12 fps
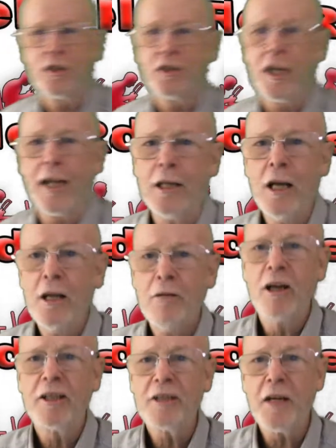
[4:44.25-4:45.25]
said
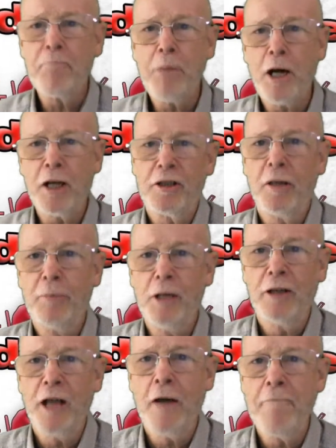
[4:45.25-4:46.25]
was
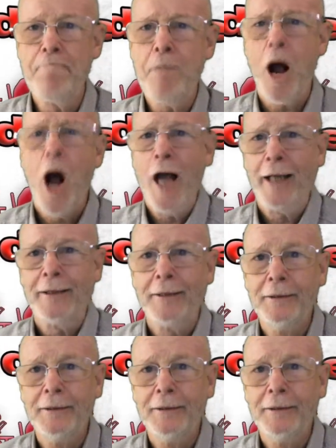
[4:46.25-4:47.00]
impossible to find.